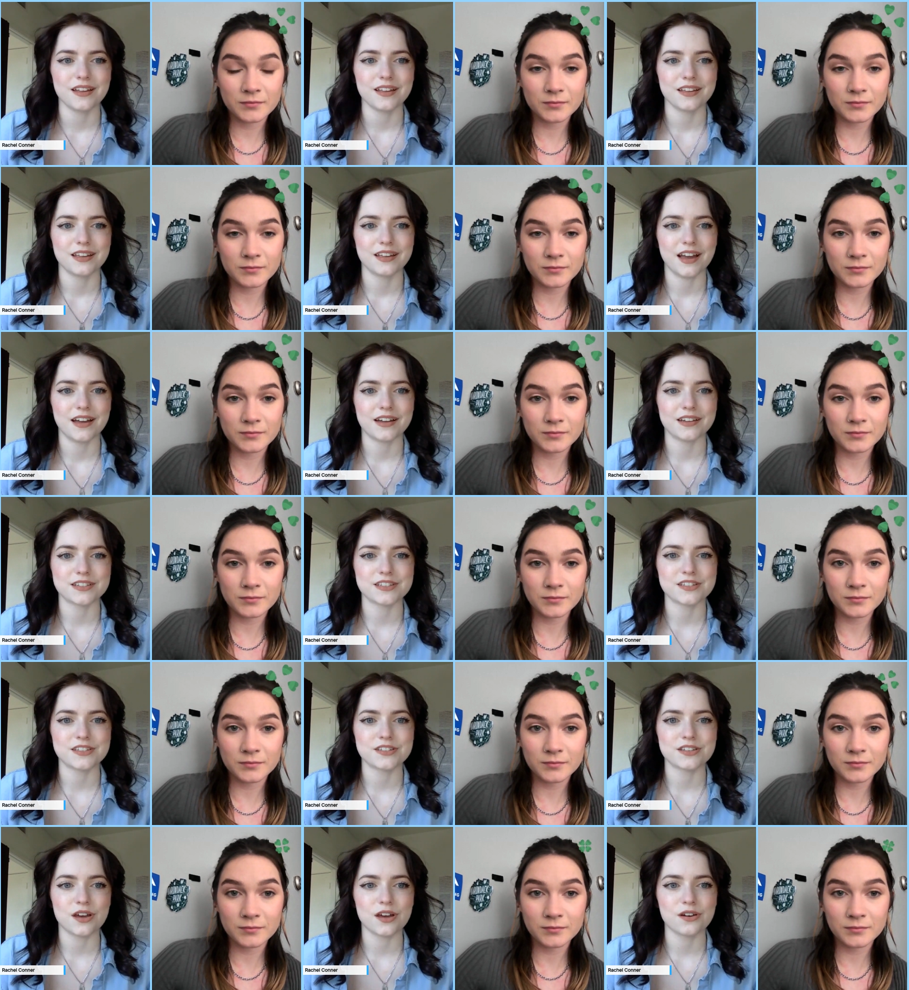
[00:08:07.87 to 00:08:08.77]
Speaker 1: yeah,
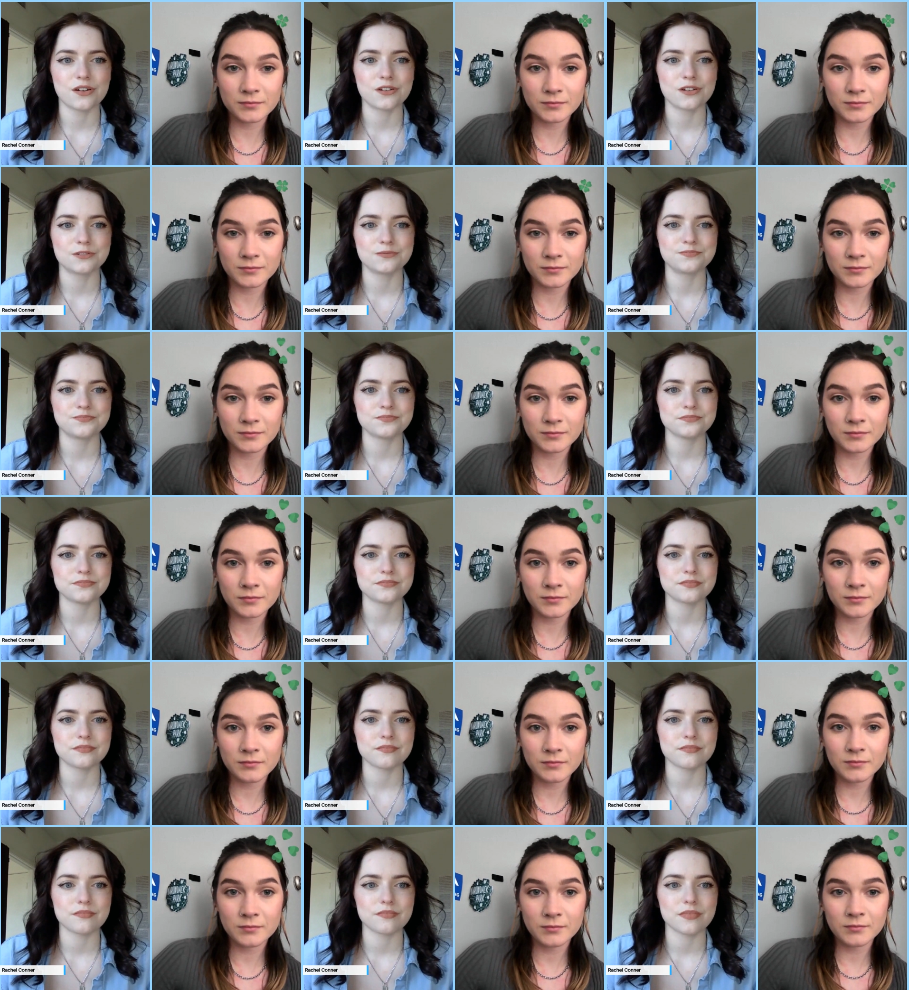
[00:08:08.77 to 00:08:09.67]
so
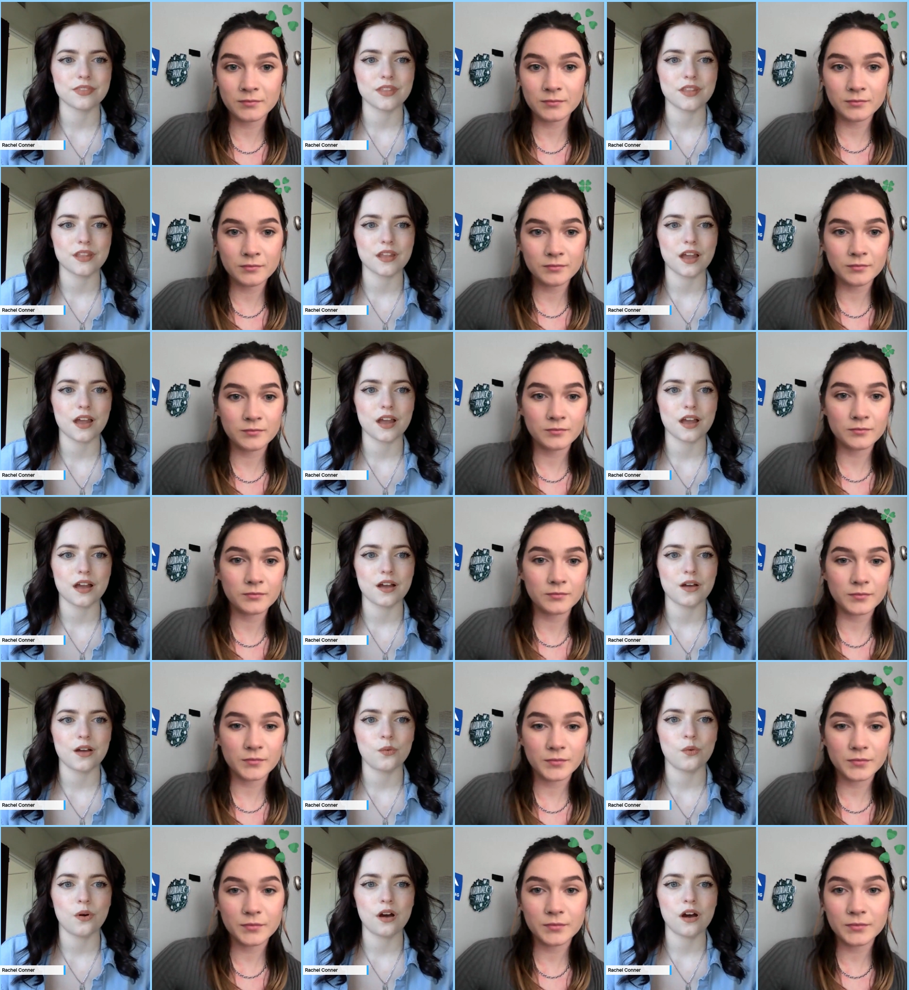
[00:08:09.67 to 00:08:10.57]

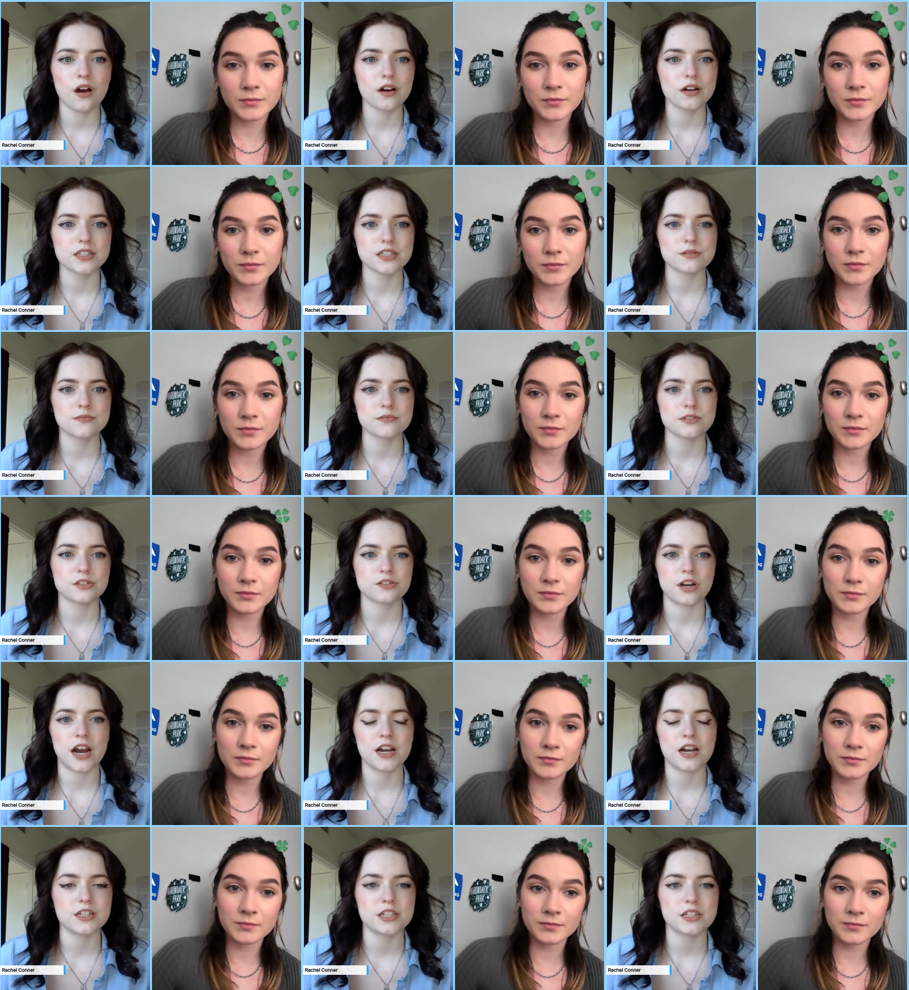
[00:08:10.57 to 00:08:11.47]
what are some
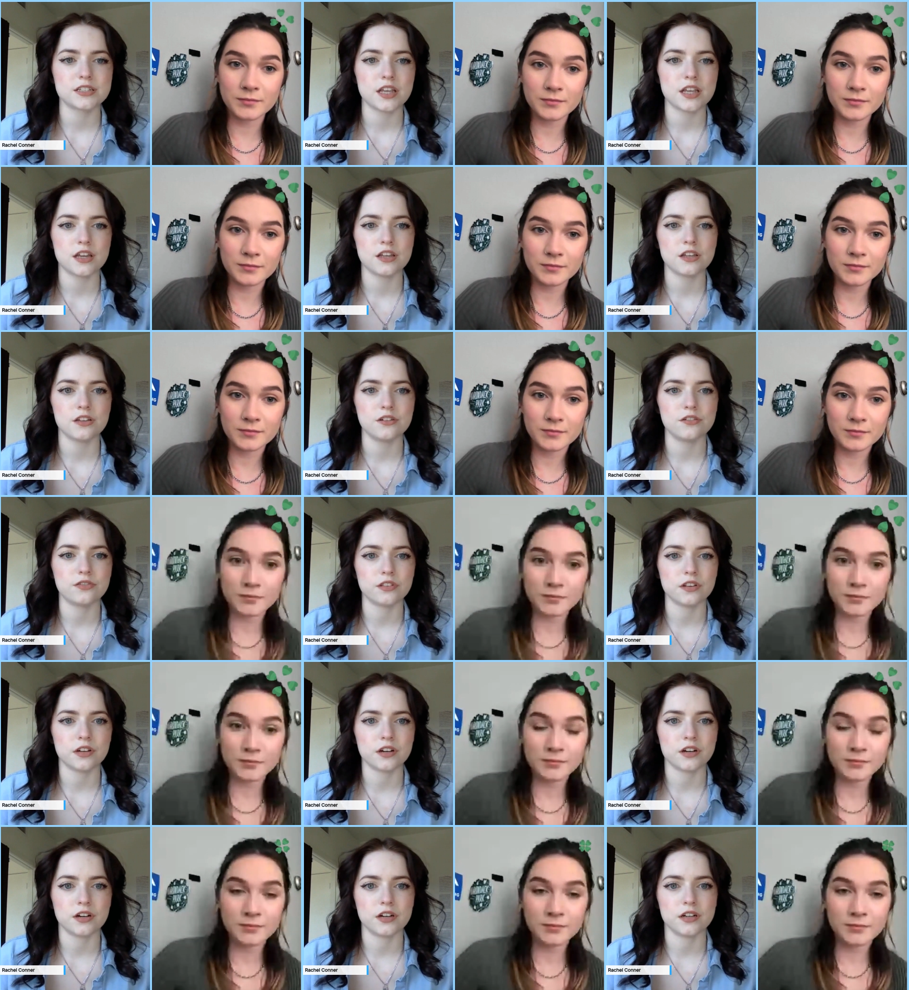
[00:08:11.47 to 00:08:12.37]
strategies that you've
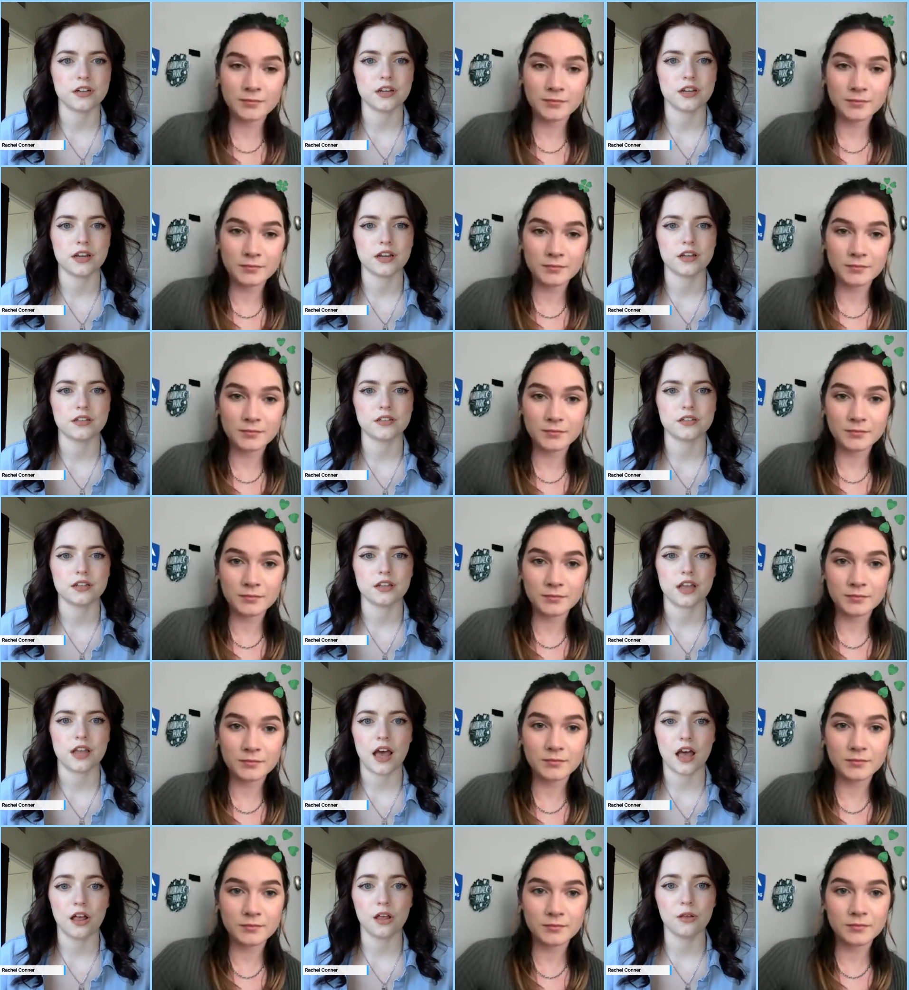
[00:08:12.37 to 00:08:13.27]
learned
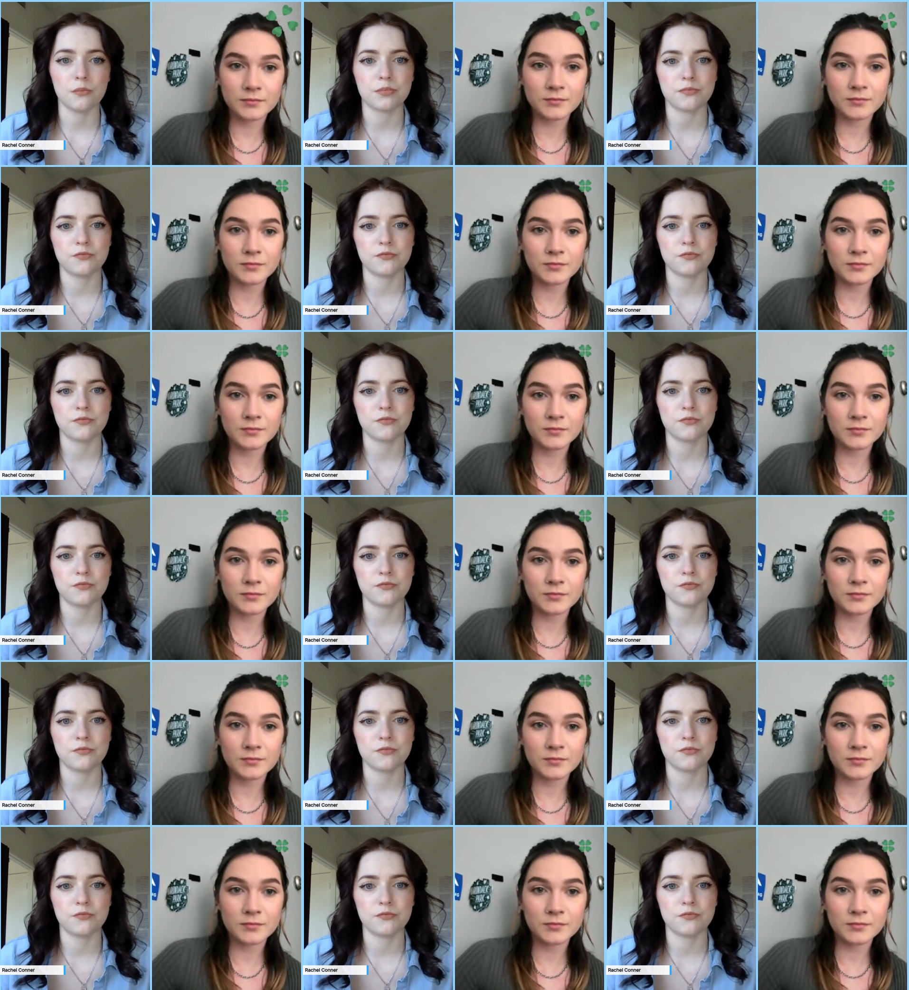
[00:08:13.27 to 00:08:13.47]
help